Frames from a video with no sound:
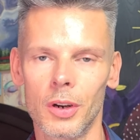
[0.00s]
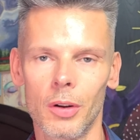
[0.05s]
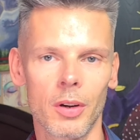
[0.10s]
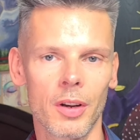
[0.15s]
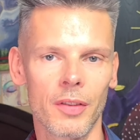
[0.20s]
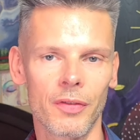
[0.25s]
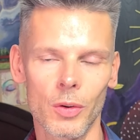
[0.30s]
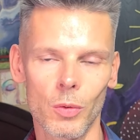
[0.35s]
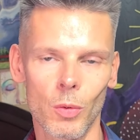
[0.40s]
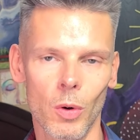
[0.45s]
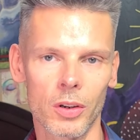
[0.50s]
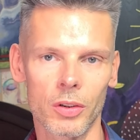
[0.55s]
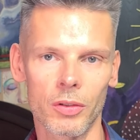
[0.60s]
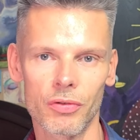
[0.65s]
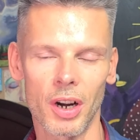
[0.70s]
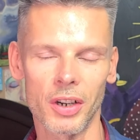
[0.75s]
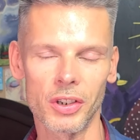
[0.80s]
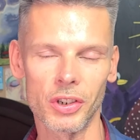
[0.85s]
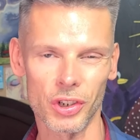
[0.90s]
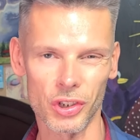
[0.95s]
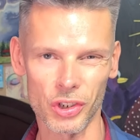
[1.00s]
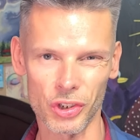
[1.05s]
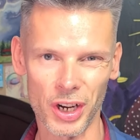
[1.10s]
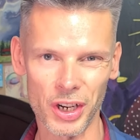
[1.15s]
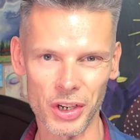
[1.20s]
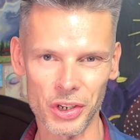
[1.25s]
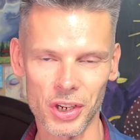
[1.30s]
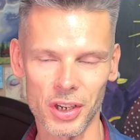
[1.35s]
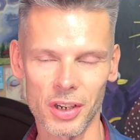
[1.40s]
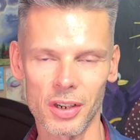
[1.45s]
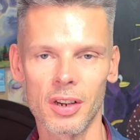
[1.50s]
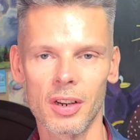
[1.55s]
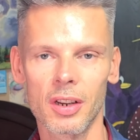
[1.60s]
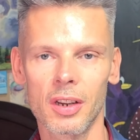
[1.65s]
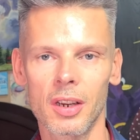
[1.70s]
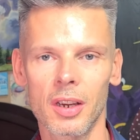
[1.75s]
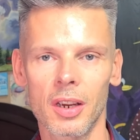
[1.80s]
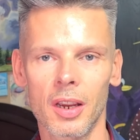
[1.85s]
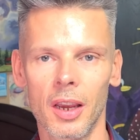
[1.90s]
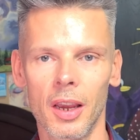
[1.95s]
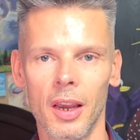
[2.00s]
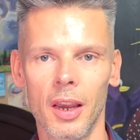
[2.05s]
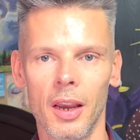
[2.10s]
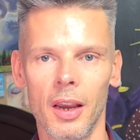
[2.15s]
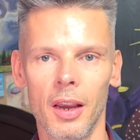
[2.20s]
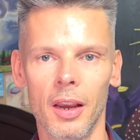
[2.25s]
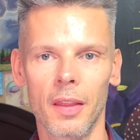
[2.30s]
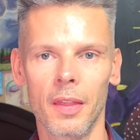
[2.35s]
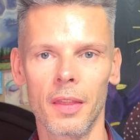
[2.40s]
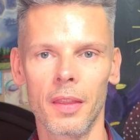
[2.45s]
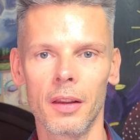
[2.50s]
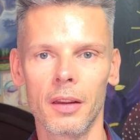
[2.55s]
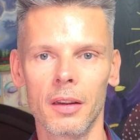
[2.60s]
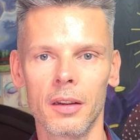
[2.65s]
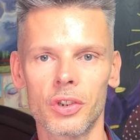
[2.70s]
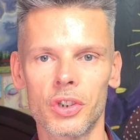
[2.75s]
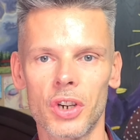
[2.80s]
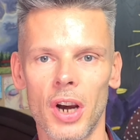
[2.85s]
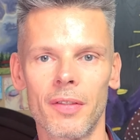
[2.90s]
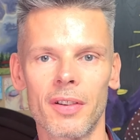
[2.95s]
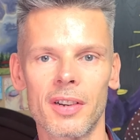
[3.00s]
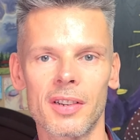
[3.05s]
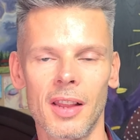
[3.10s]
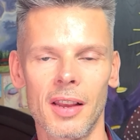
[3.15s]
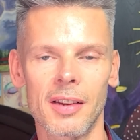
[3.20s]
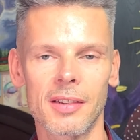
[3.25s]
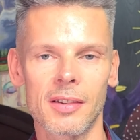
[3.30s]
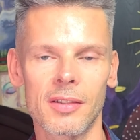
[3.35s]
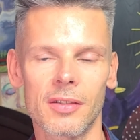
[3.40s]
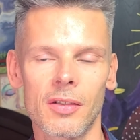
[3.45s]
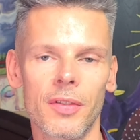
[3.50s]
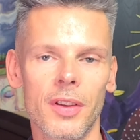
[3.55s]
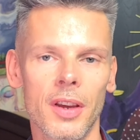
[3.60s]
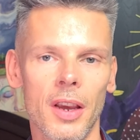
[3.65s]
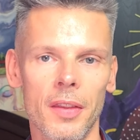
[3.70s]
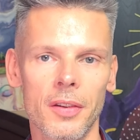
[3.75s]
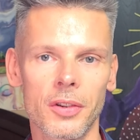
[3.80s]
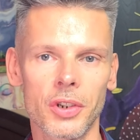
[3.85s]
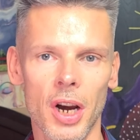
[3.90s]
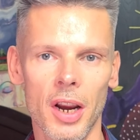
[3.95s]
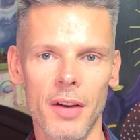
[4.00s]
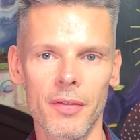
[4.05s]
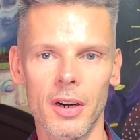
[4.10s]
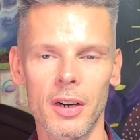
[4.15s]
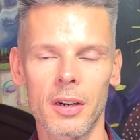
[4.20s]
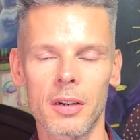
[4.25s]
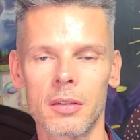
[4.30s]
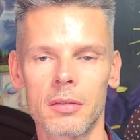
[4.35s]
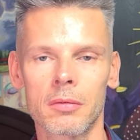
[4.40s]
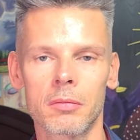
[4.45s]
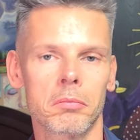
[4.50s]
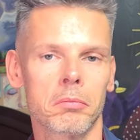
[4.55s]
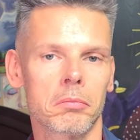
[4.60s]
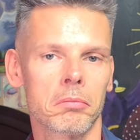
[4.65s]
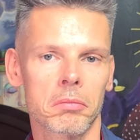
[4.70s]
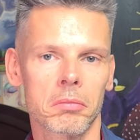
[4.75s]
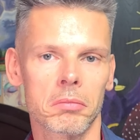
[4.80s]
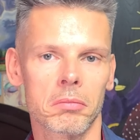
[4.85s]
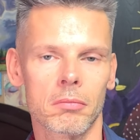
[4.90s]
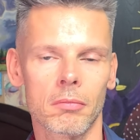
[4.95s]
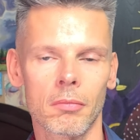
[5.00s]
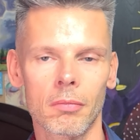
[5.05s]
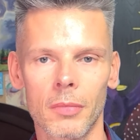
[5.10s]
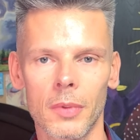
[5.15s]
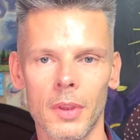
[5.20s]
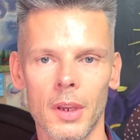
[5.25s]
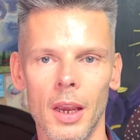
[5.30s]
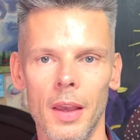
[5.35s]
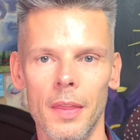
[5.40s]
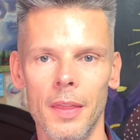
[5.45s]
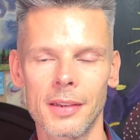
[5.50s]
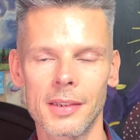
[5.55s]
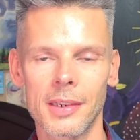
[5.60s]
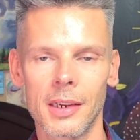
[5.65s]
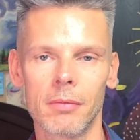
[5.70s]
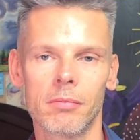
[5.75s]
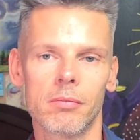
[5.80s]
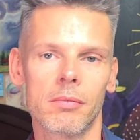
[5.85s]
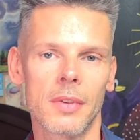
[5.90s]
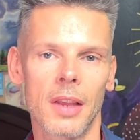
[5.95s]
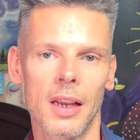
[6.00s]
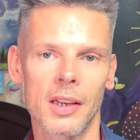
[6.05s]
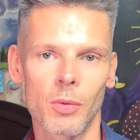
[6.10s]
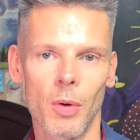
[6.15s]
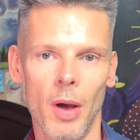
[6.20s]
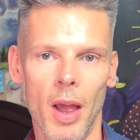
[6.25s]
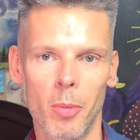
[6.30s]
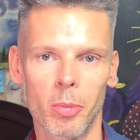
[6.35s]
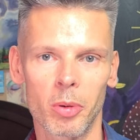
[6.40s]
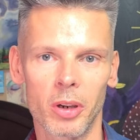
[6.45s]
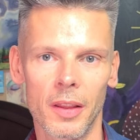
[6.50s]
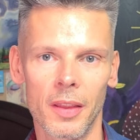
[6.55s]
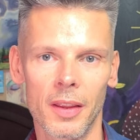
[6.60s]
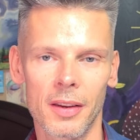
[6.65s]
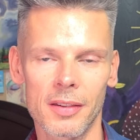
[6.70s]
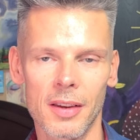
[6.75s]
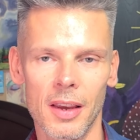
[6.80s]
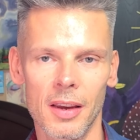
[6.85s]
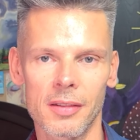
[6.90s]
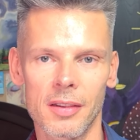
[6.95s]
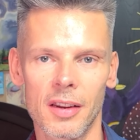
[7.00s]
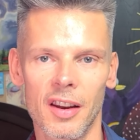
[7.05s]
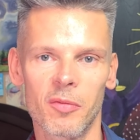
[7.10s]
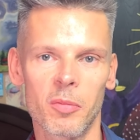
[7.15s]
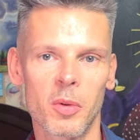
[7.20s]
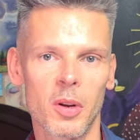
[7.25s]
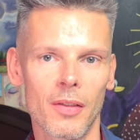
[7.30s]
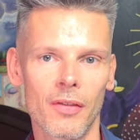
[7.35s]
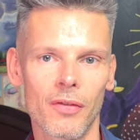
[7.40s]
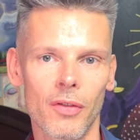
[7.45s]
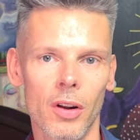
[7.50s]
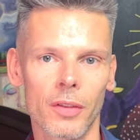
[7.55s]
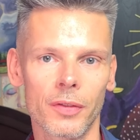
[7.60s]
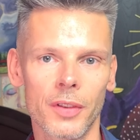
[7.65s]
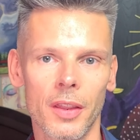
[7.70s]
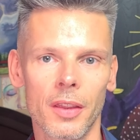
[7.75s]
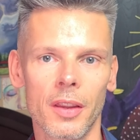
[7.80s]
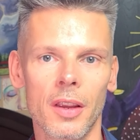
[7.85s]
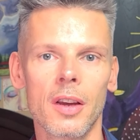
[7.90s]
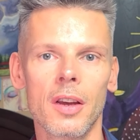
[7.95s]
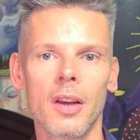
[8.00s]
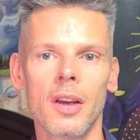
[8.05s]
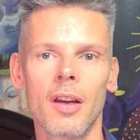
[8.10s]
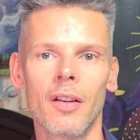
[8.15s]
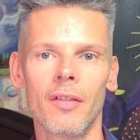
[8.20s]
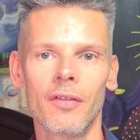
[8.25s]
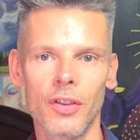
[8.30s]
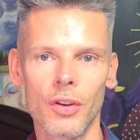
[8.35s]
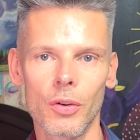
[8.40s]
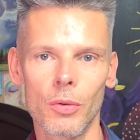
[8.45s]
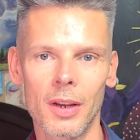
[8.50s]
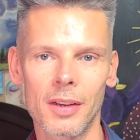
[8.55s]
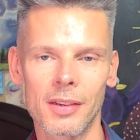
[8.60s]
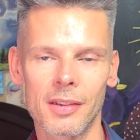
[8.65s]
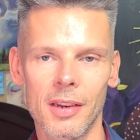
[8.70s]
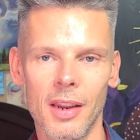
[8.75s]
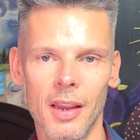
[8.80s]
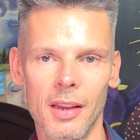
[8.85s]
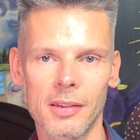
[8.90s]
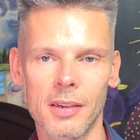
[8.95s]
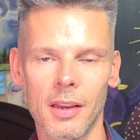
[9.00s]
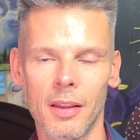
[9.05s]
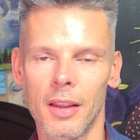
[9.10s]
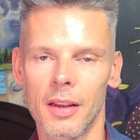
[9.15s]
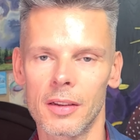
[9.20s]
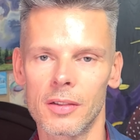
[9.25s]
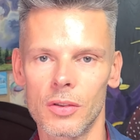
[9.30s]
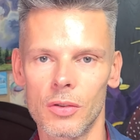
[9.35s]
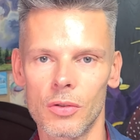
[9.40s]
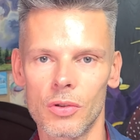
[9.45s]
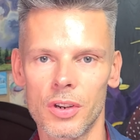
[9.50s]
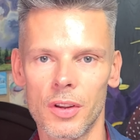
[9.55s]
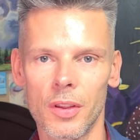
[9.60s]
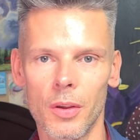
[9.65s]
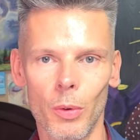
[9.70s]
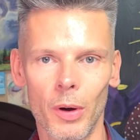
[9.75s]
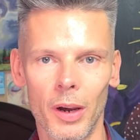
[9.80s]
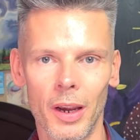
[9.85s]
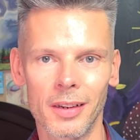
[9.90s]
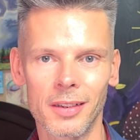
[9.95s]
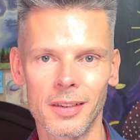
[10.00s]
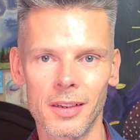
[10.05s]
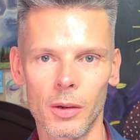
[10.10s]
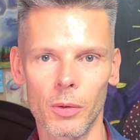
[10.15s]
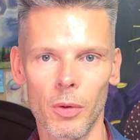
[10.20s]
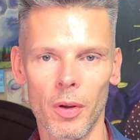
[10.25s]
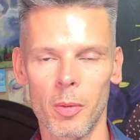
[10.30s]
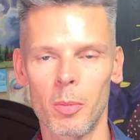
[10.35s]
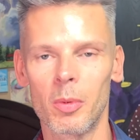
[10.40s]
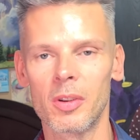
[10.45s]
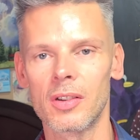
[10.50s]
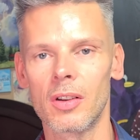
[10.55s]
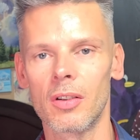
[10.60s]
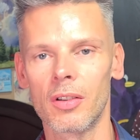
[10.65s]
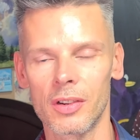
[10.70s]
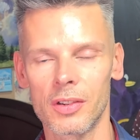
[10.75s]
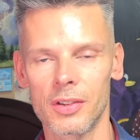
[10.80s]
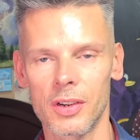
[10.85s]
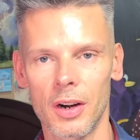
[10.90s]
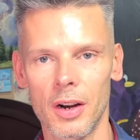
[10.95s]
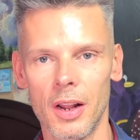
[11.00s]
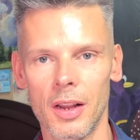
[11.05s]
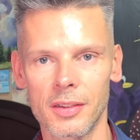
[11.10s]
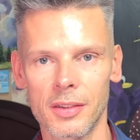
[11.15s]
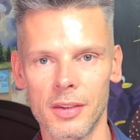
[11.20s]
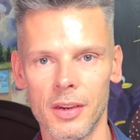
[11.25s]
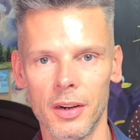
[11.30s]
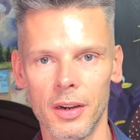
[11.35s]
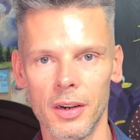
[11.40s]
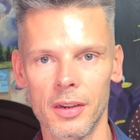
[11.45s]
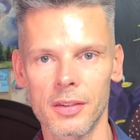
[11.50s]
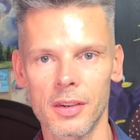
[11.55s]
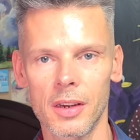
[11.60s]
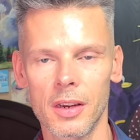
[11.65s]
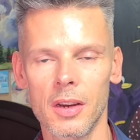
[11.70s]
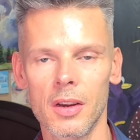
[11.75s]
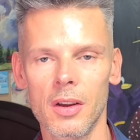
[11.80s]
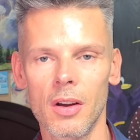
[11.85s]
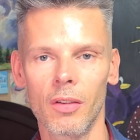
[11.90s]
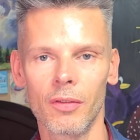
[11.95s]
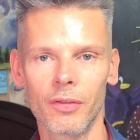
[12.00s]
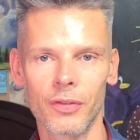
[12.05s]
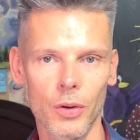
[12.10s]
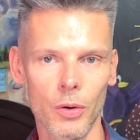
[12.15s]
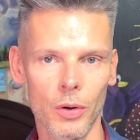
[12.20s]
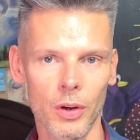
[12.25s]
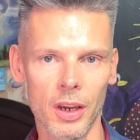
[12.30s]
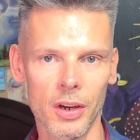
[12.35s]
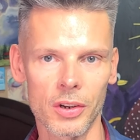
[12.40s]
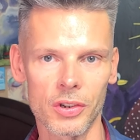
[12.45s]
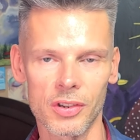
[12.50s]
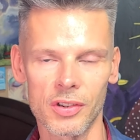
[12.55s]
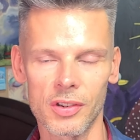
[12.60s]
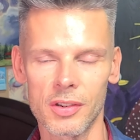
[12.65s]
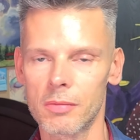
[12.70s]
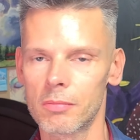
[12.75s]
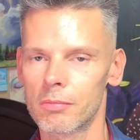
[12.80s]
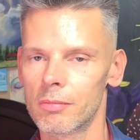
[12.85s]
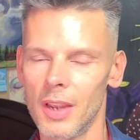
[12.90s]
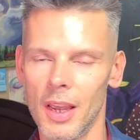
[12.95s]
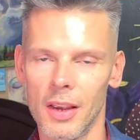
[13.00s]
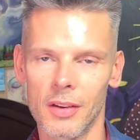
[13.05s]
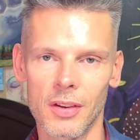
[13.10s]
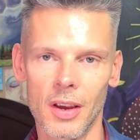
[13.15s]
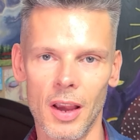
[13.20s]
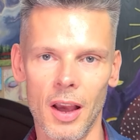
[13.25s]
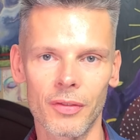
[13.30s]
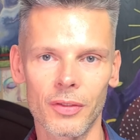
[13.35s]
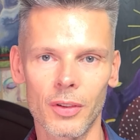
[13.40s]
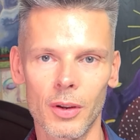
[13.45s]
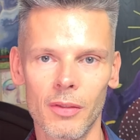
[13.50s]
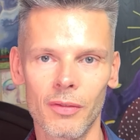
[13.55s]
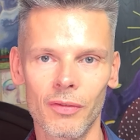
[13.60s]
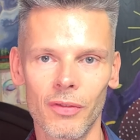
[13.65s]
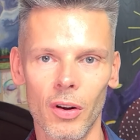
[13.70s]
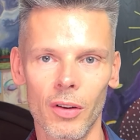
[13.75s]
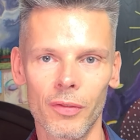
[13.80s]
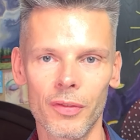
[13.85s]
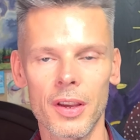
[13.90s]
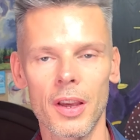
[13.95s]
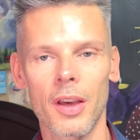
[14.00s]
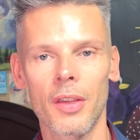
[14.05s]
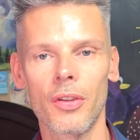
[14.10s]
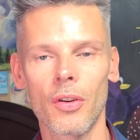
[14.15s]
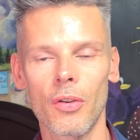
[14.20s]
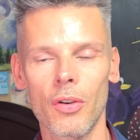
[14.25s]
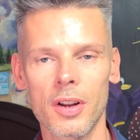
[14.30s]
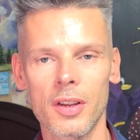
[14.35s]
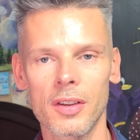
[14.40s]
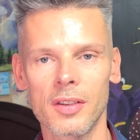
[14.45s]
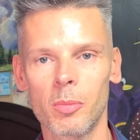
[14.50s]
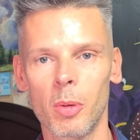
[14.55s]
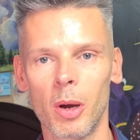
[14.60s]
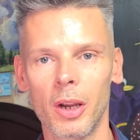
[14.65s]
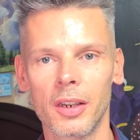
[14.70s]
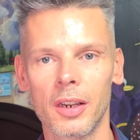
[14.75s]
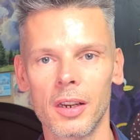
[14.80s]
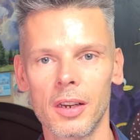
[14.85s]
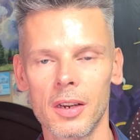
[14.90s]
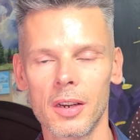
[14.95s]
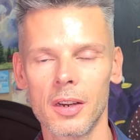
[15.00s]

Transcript: if you want, registration and the driver's license of the other driver, and that's it. That's what happened in this case, and I've been involved in few incidents, and that's usually the way I deal with them, as long as they're not serious. On few occasions, yes, you have to involve the authorities, but